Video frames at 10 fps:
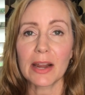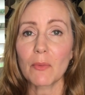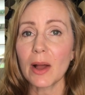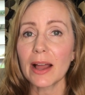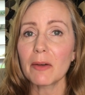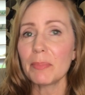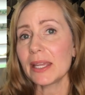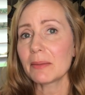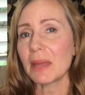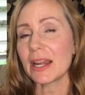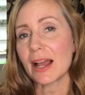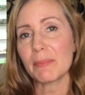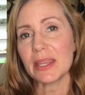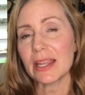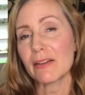And while BIG may
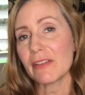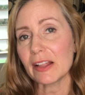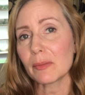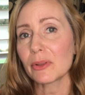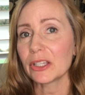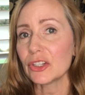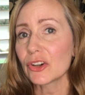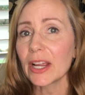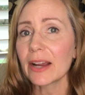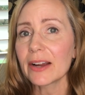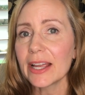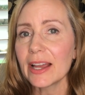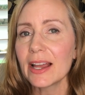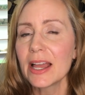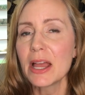not be available in your area,